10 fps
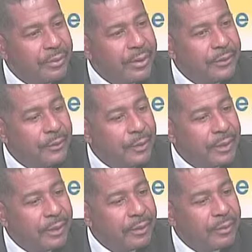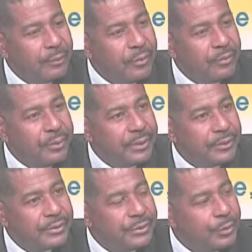to thank you and Carolyn both
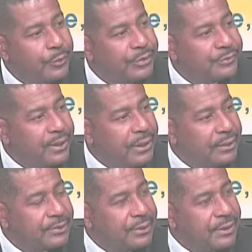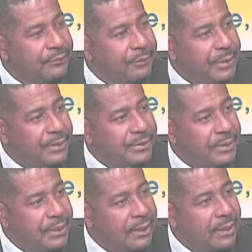because she's always feeding us the
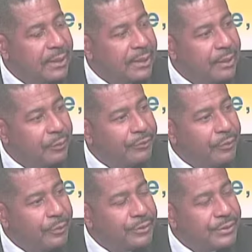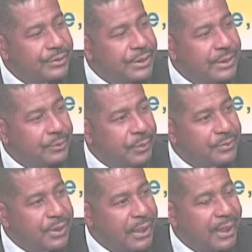information that we forward to the city's
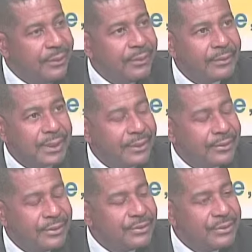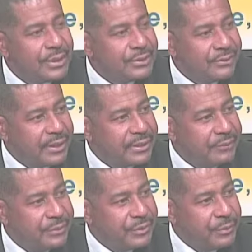website. And there's, like I said, there's tons of
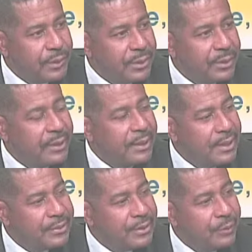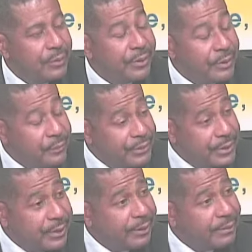activities going on. Mm -hmm. So I want to thank you. When you
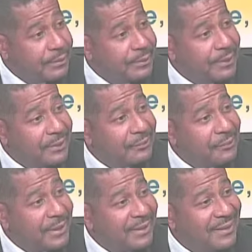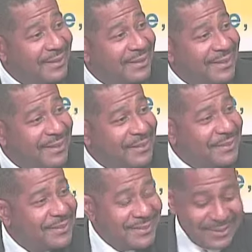see Carolyn, give her my
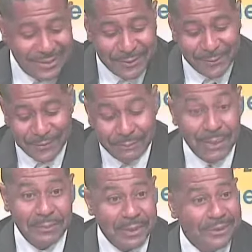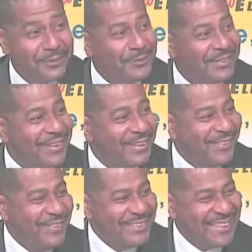condolences, not my condolences, my thank
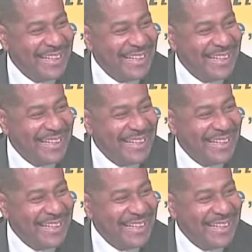yous.